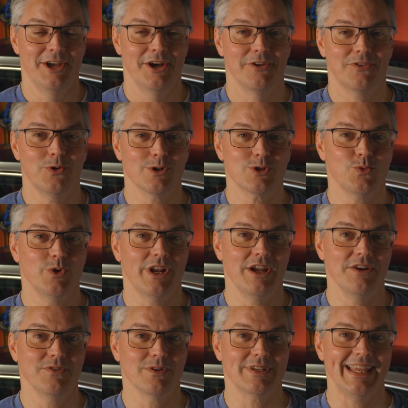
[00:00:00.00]
Of course,
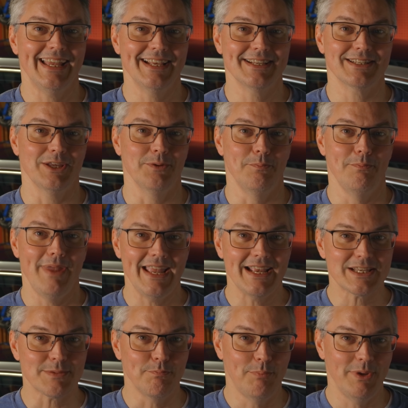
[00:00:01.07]
whenever Tesla
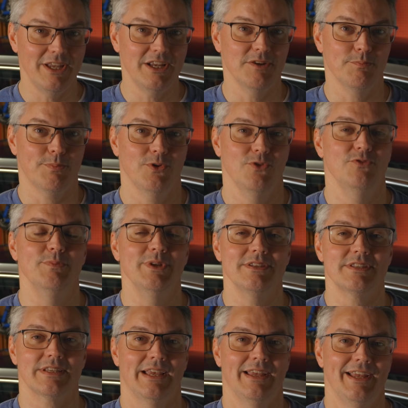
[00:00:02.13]
makes big
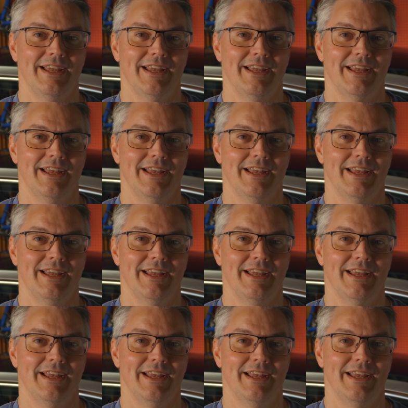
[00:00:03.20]
improvements,